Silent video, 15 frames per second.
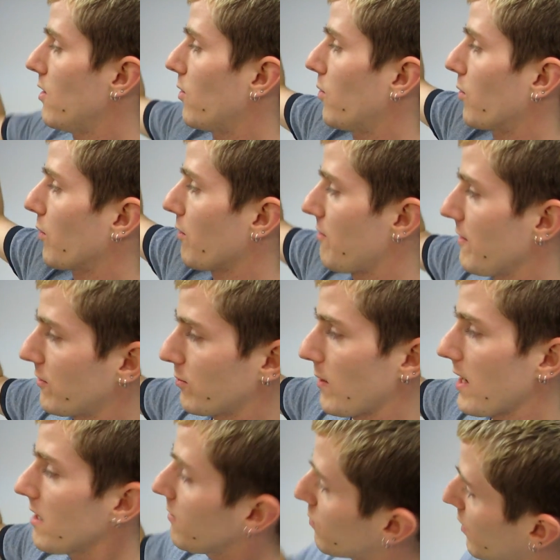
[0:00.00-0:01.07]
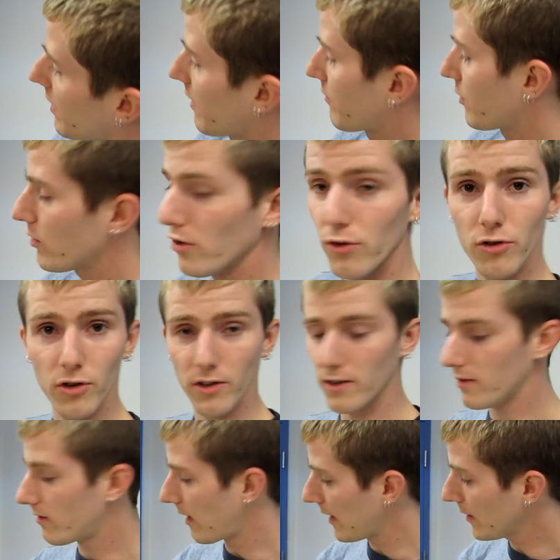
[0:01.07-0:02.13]
or this way, whatever you should
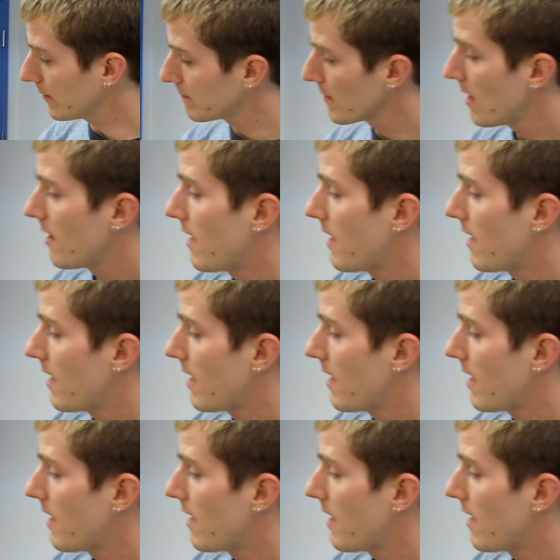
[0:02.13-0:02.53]
desire.